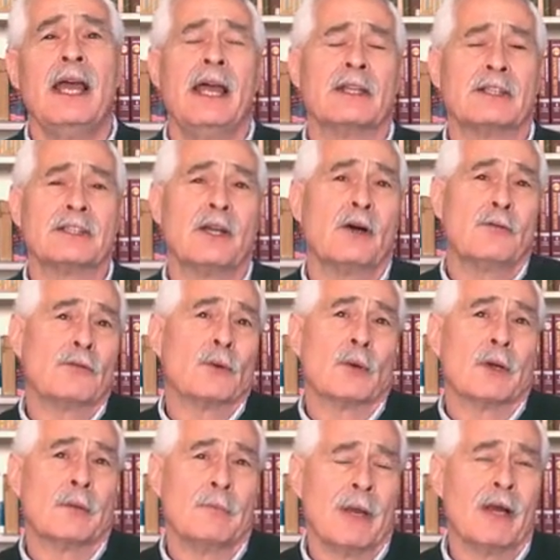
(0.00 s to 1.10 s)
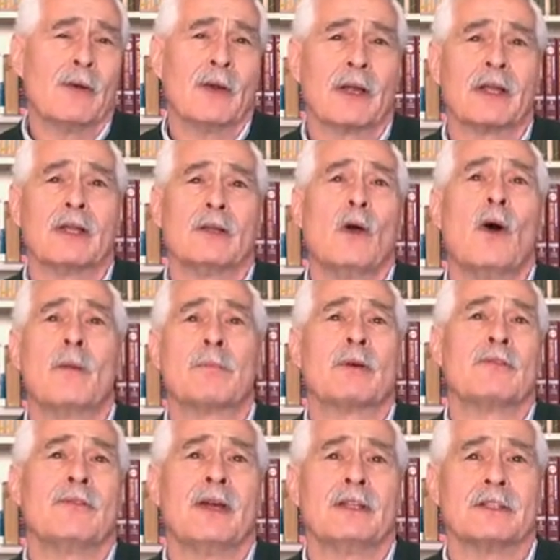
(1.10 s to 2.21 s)
and so for an American law
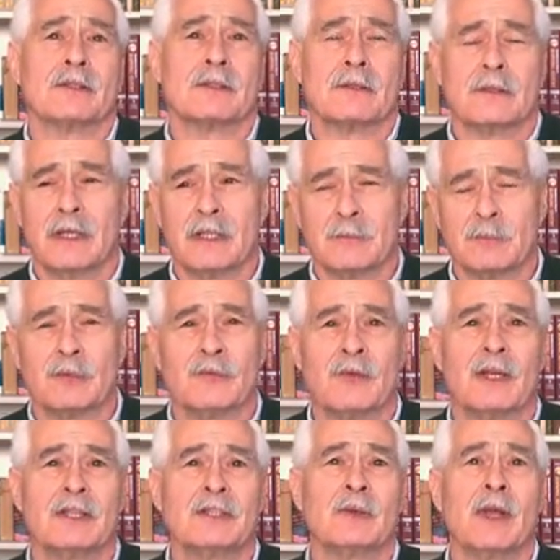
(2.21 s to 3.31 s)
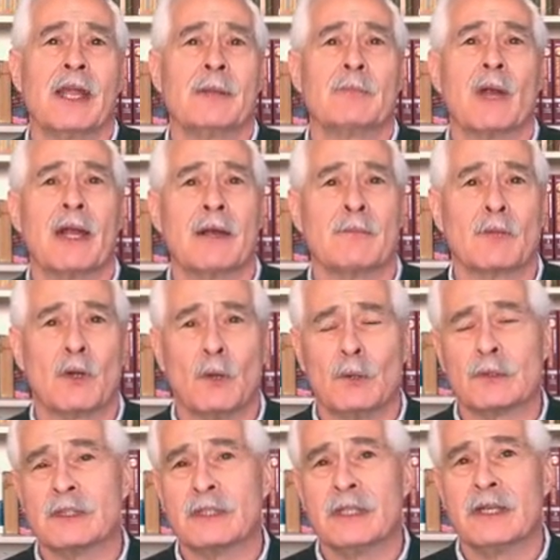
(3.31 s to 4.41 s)
professor, as Professor Abraham
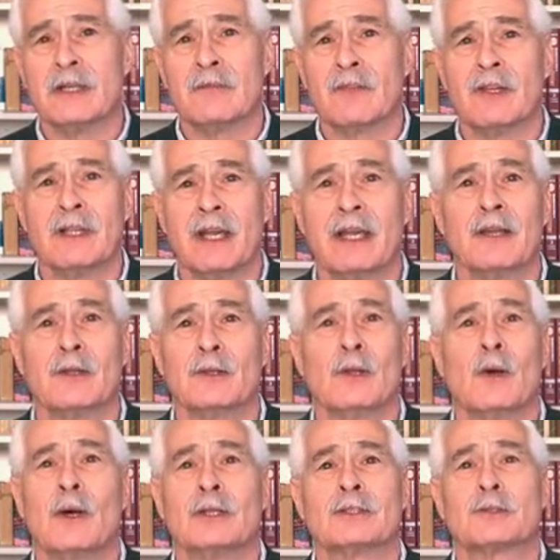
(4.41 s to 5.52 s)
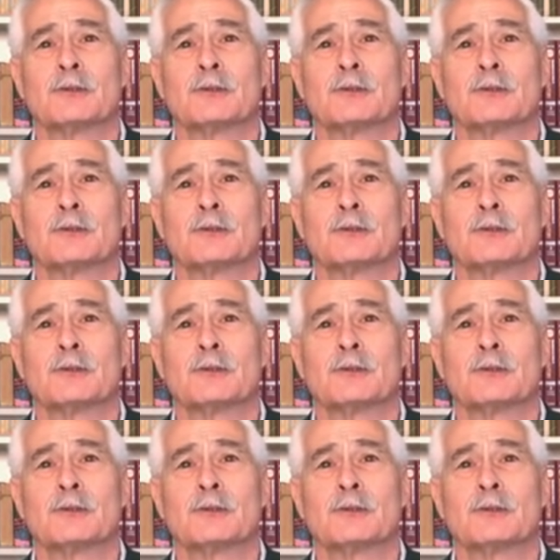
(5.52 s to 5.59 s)
Goldstein of the Yale Law